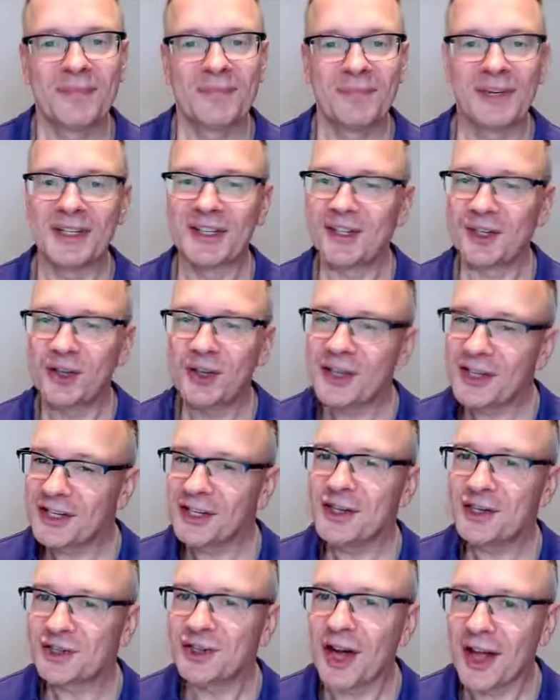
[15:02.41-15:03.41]
But good that
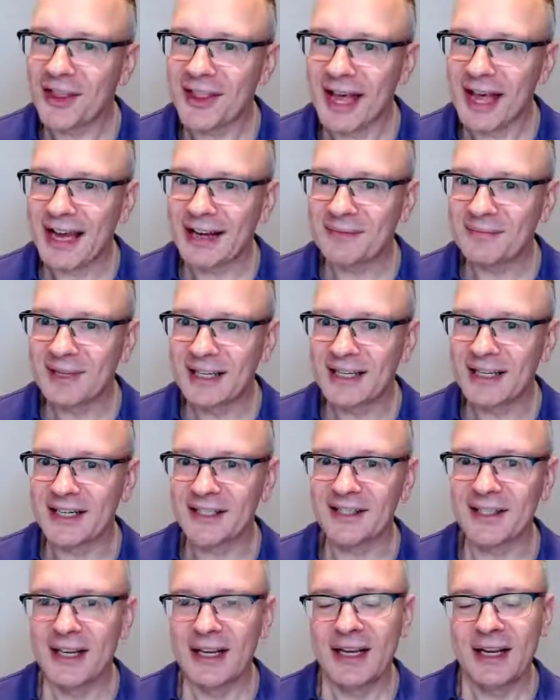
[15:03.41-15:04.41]
you saw that,
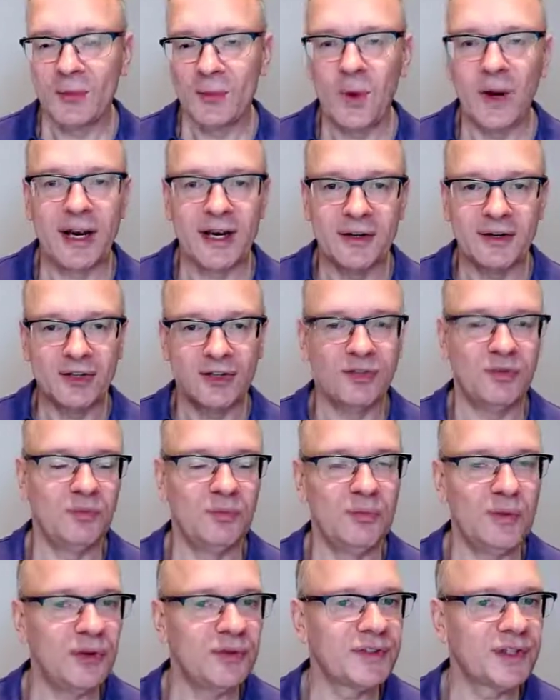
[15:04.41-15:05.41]
because when it
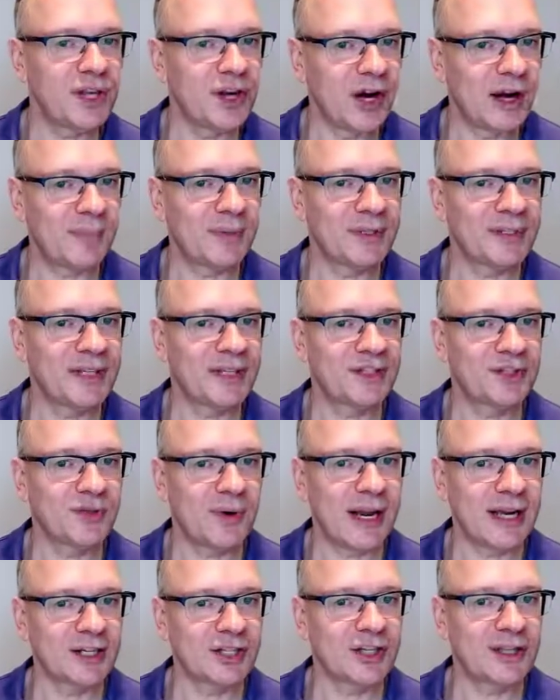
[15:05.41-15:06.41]
moves the opposite
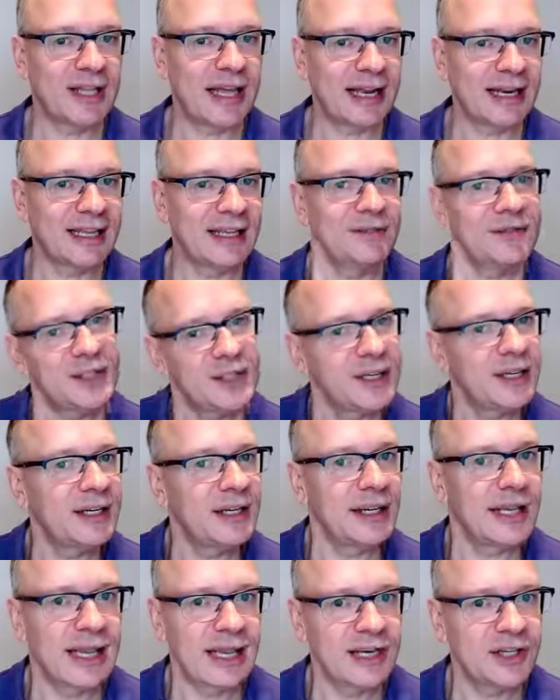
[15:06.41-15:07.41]
direction, that gives you an
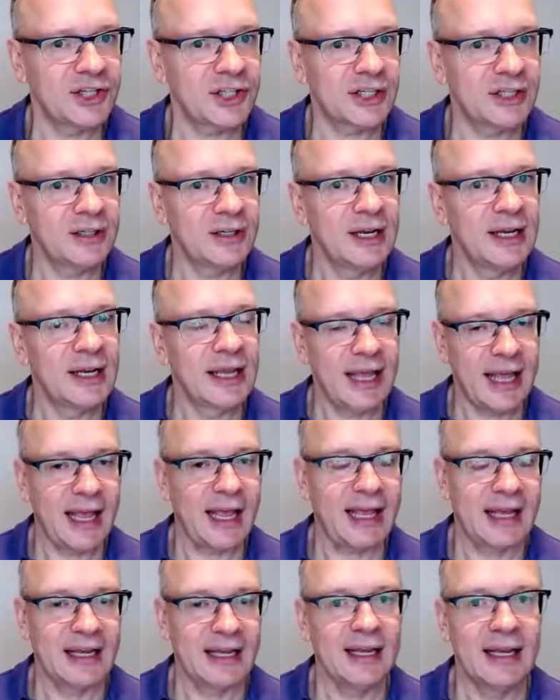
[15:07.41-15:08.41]
indication,
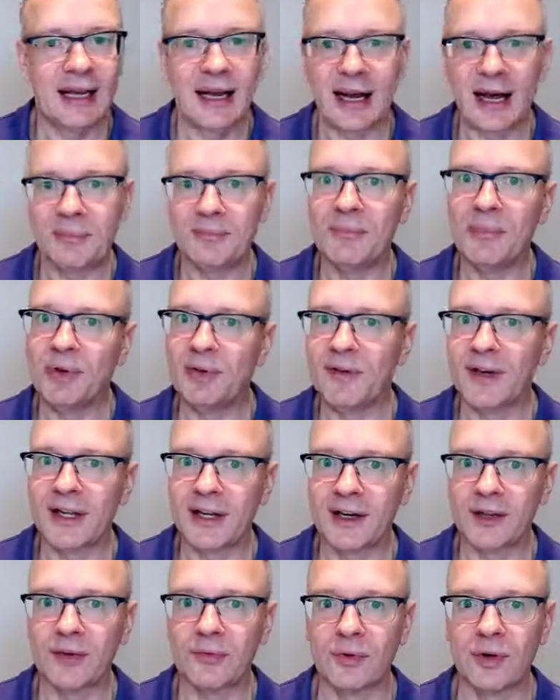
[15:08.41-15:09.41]
hey, I'm moving
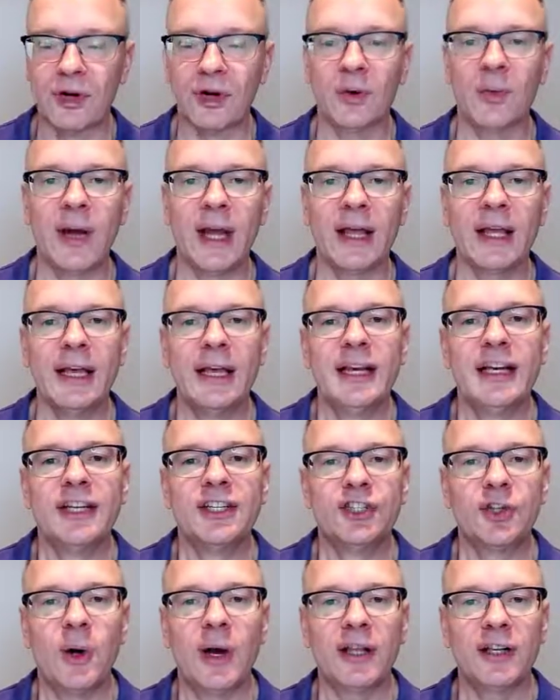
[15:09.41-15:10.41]
it in the wrong way.
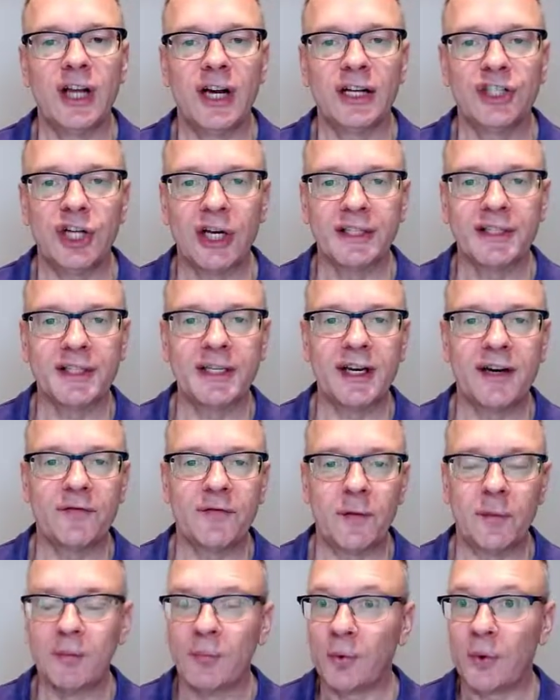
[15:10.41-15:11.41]
So I adjusted it
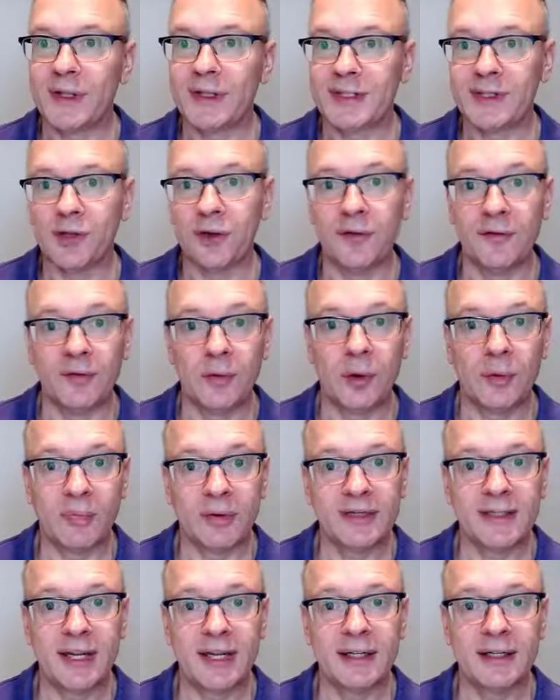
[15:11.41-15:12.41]
from
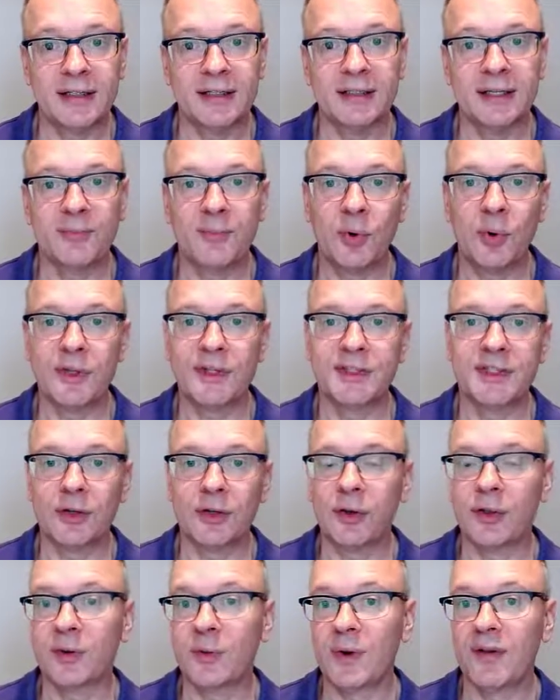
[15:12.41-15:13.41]
0.04% to
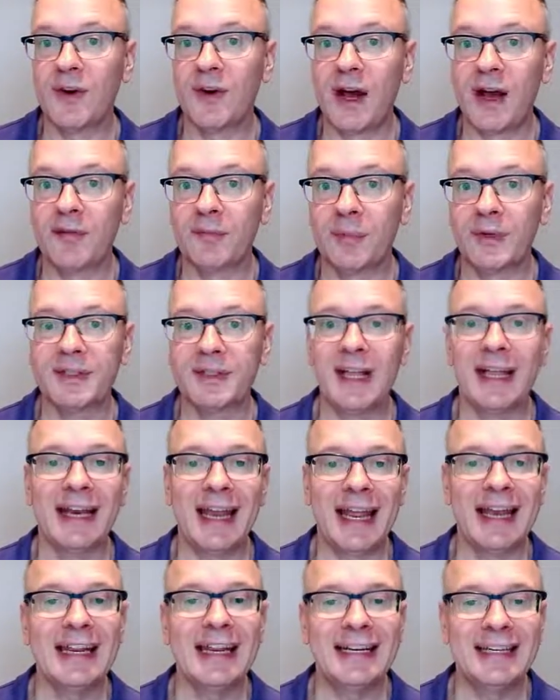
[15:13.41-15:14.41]
0.035%,
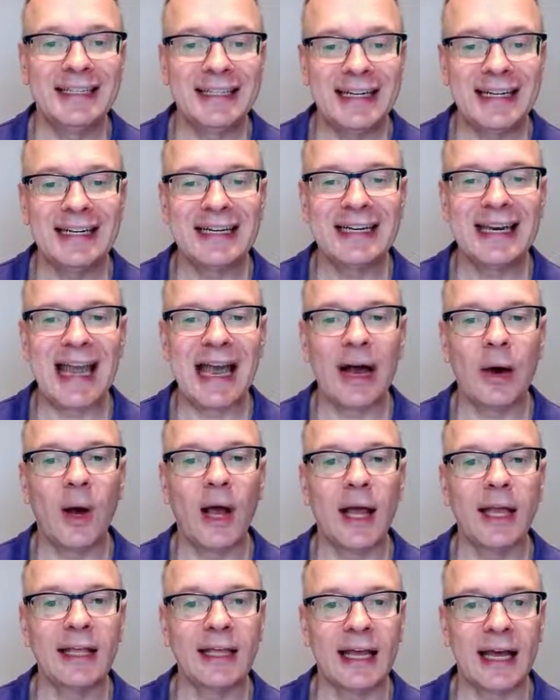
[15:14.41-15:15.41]
and indeed now
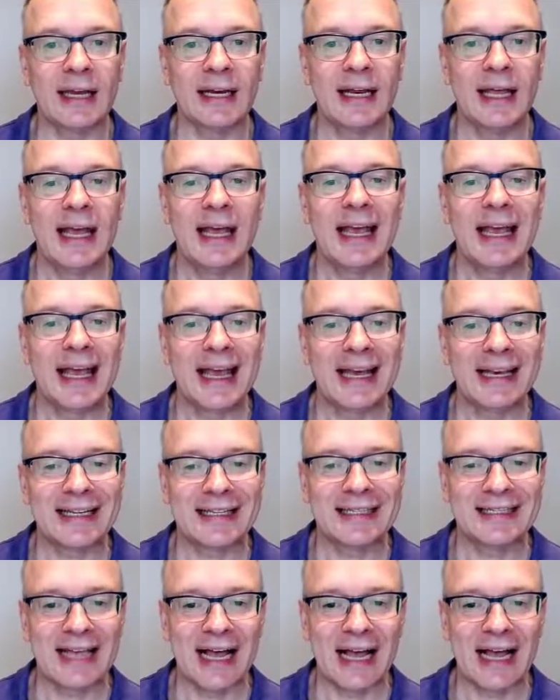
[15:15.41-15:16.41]
I get
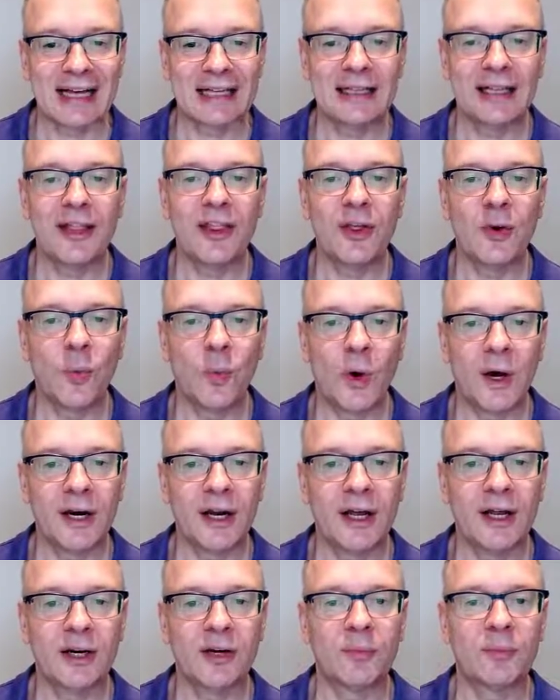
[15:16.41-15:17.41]
exactly the
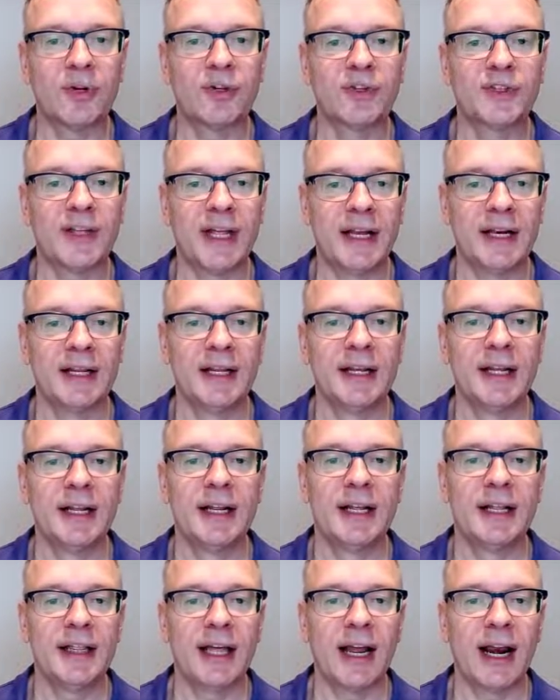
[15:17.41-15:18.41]
100%
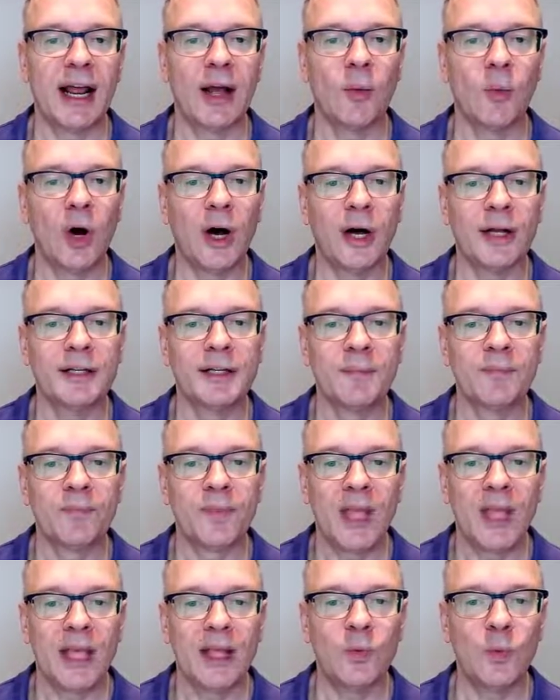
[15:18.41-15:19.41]
that I want.
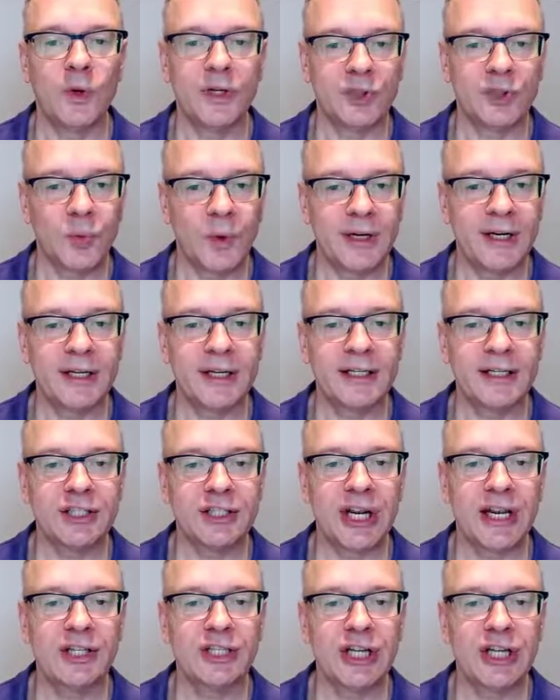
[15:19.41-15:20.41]
And which one did it
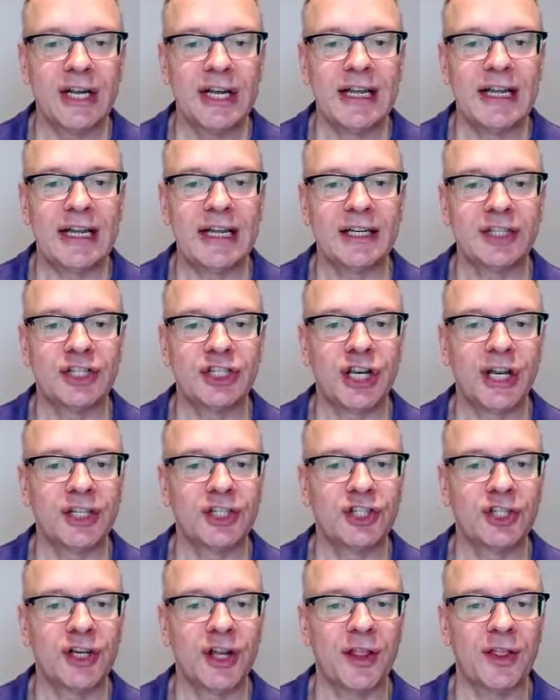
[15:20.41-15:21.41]
change? It
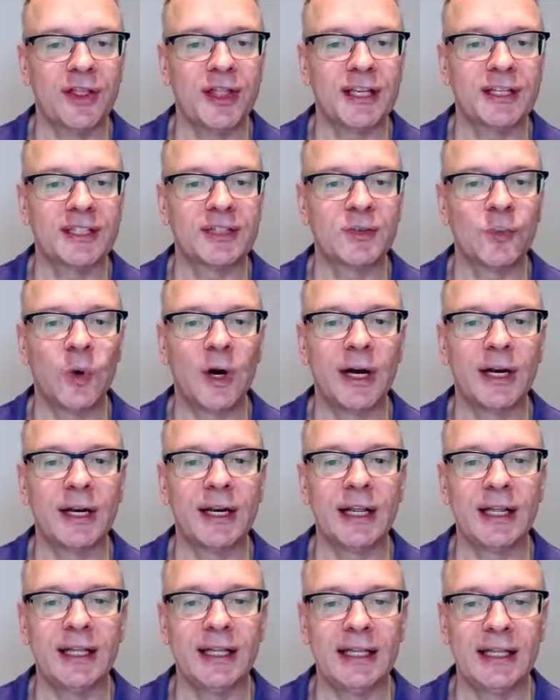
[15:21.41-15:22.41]
changed this one
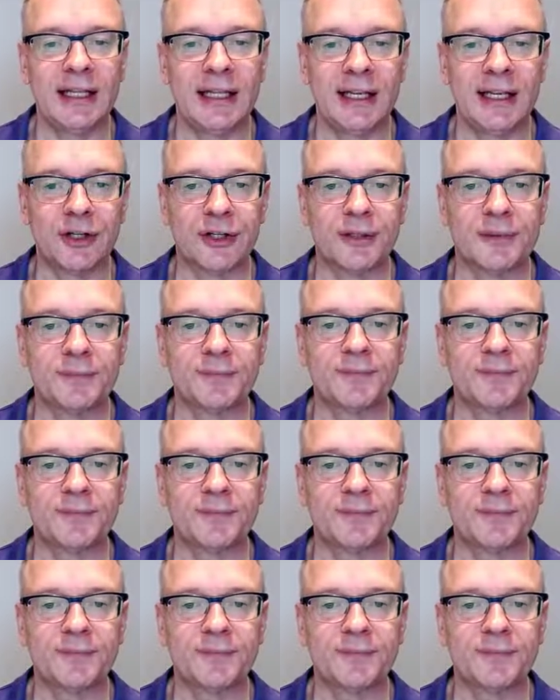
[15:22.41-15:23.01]
here.